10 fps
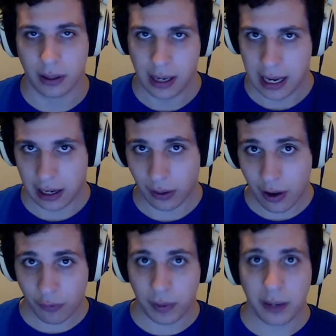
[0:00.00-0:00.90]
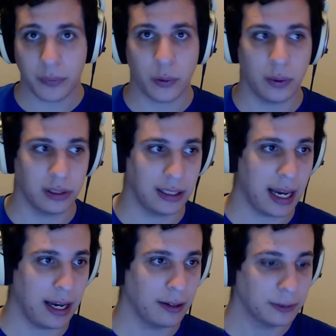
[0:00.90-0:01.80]
And a lot of people will
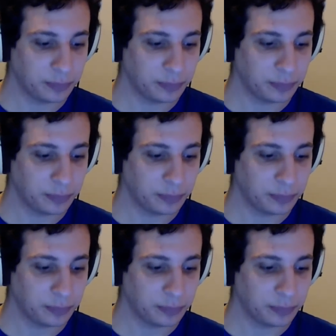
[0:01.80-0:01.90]
say